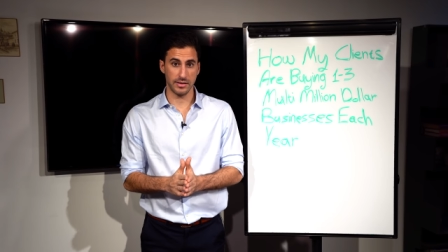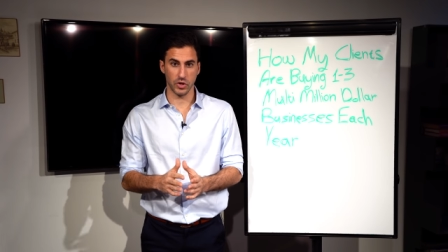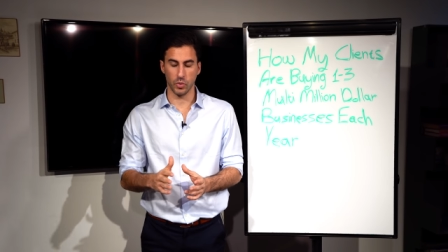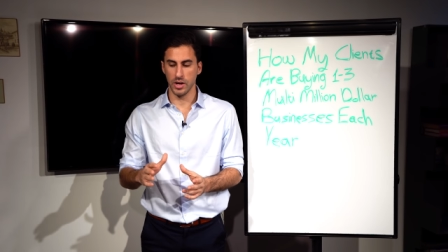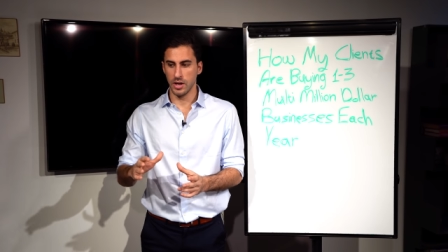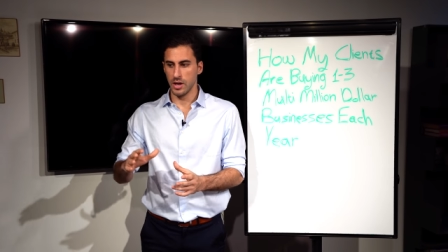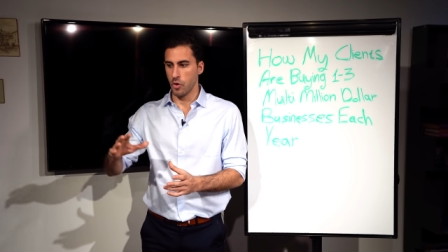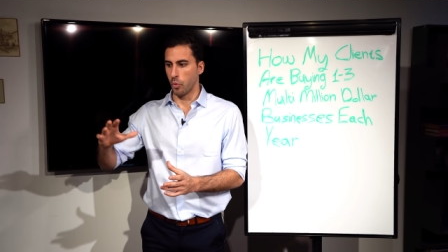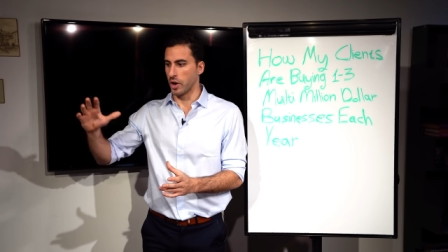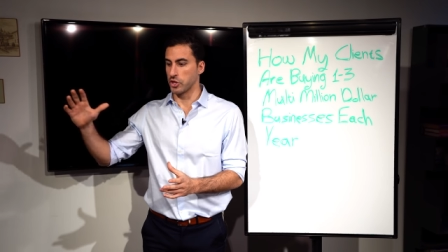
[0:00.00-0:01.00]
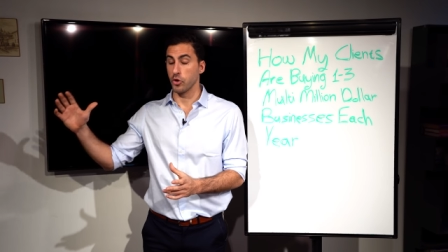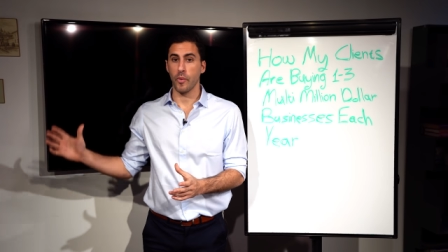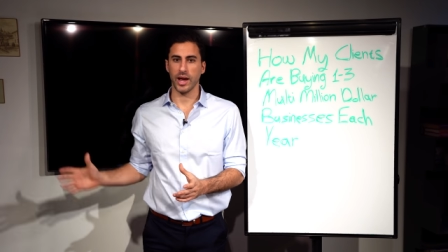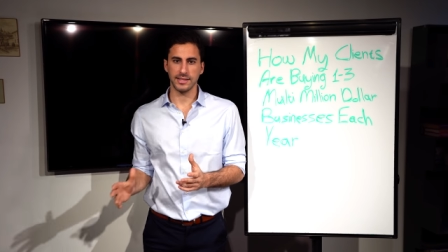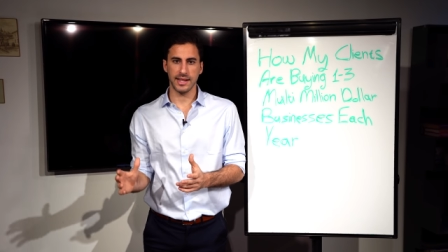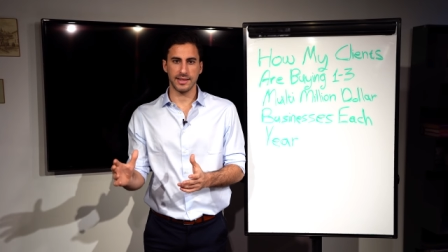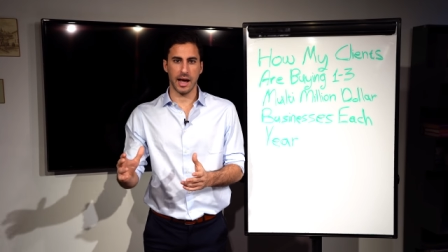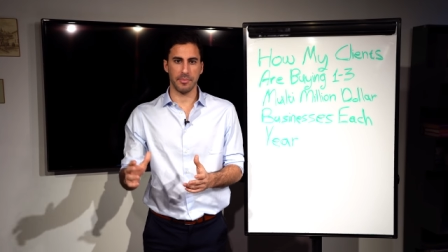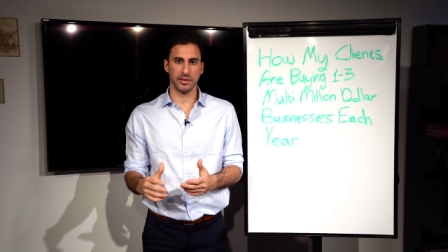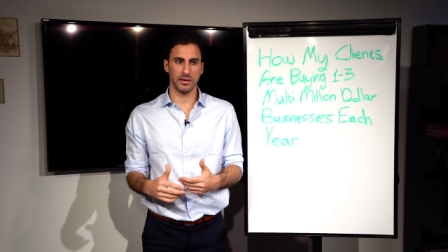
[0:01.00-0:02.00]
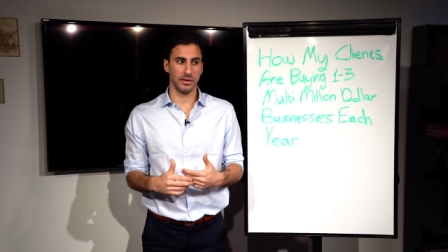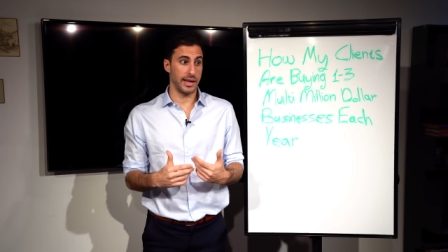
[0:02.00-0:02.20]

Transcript: So when you raise that capital,